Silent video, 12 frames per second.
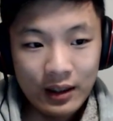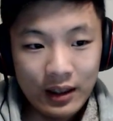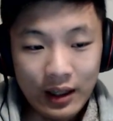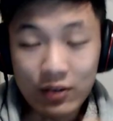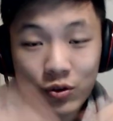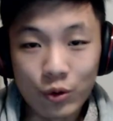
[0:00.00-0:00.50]

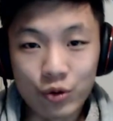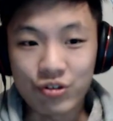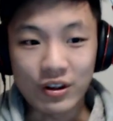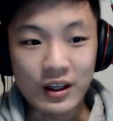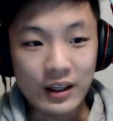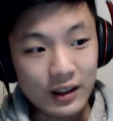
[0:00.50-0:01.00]
it's all
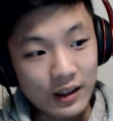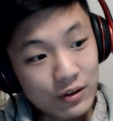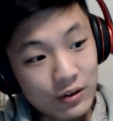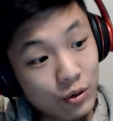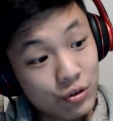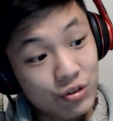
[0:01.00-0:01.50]
G, it's
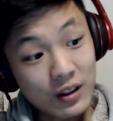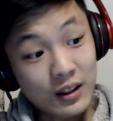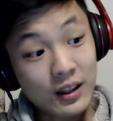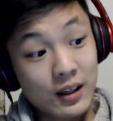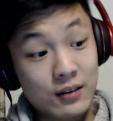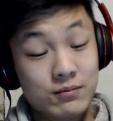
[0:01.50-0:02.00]
all G
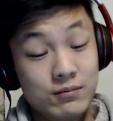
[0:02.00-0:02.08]
again.